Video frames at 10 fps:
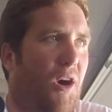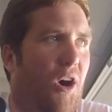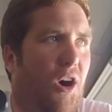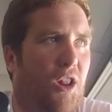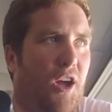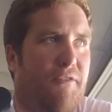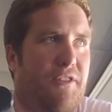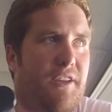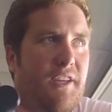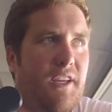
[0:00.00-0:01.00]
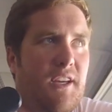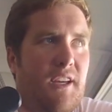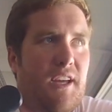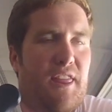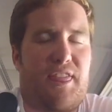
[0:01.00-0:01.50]
all of the
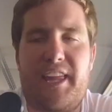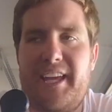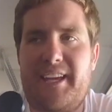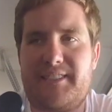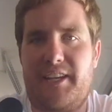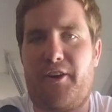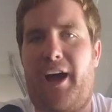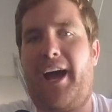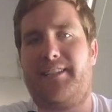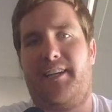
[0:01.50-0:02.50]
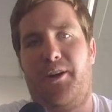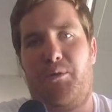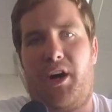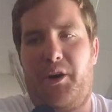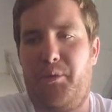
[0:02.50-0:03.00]
things that you're asking a rod